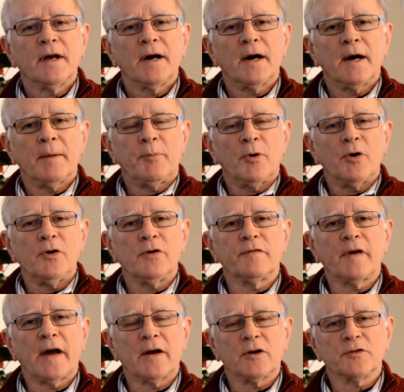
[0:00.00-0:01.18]

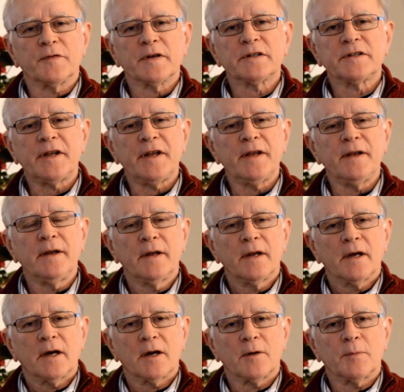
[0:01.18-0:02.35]
poliovirus vaccine
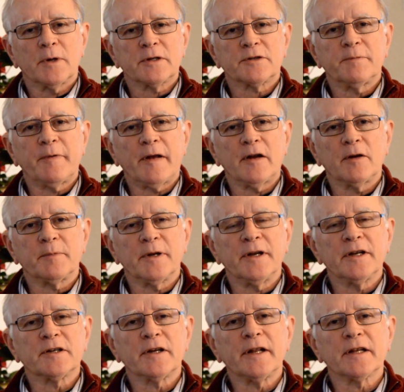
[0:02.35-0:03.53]
was developed
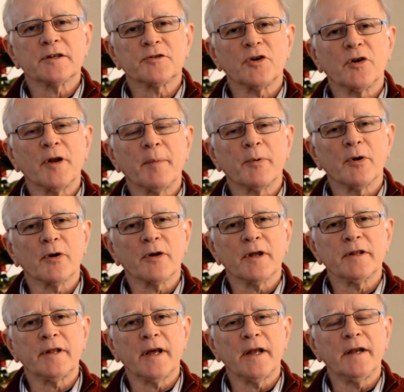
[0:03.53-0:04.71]
initially at Stony Brook and
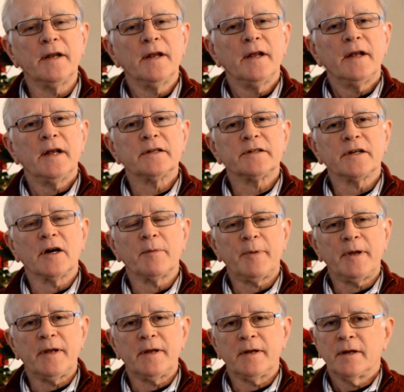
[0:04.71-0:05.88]
then is now
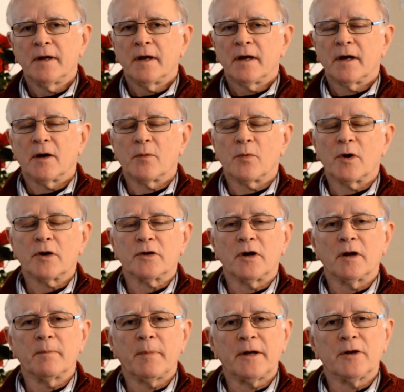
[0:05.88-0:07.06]
being worked
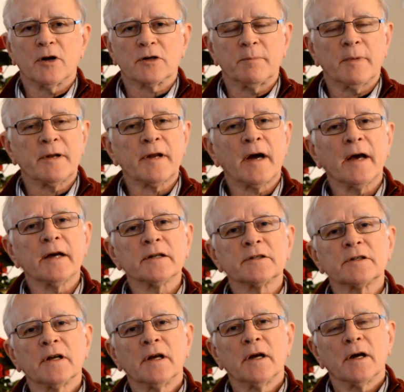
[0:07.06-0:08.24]
on by Dr.
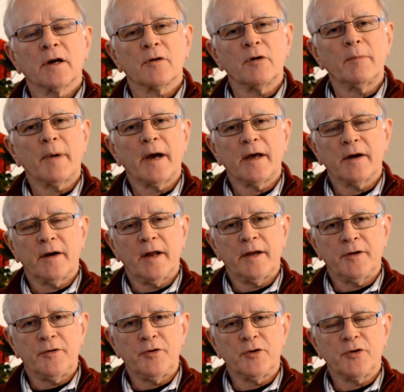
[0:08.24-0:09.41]
Matthias Grohmeier
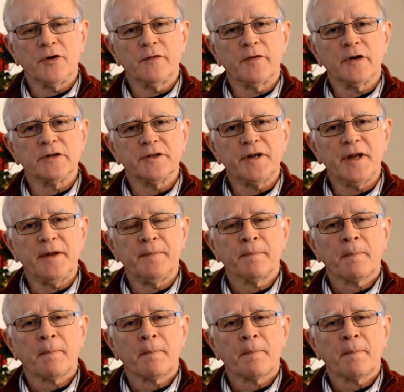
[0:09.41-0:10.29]
at Duke University.